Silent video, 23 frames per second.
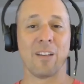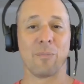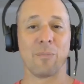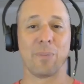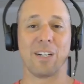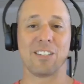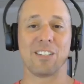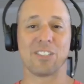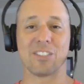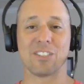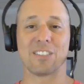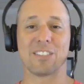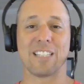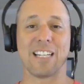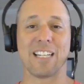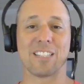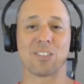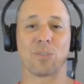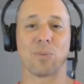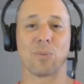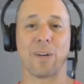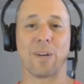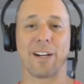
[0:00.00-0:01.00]
but it just
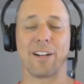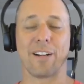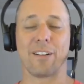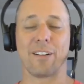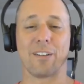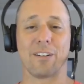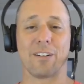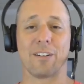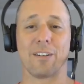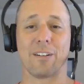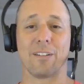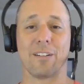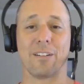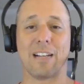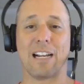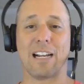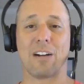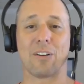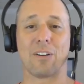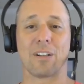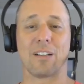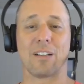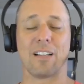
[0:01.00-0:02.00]
takes a regular
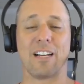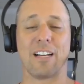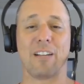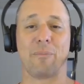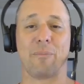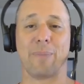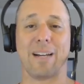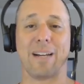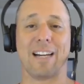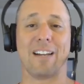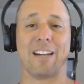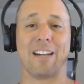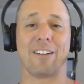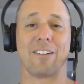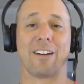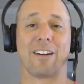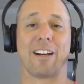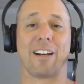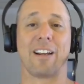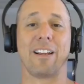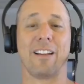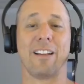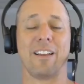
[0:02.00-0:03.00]
alkaline
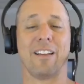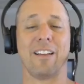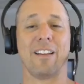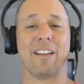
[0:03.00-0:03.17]
battery.